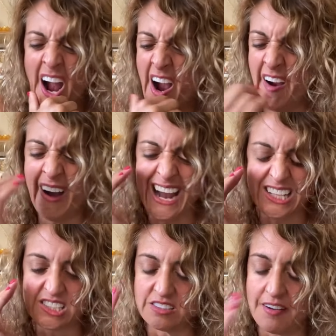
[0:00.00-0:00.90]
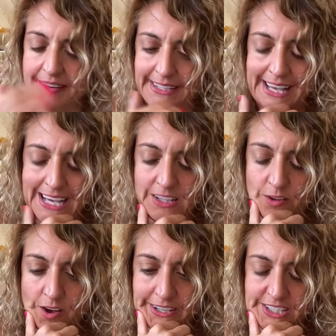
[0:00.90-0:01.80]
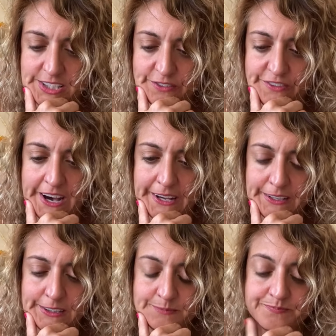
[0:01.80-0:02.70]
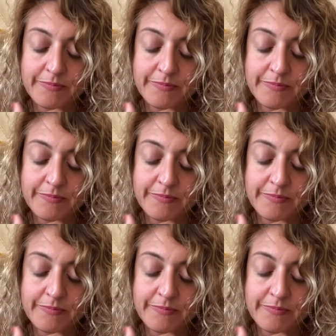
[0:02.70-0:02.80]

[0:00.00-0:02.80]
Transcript: who heads long, headlong into the fire.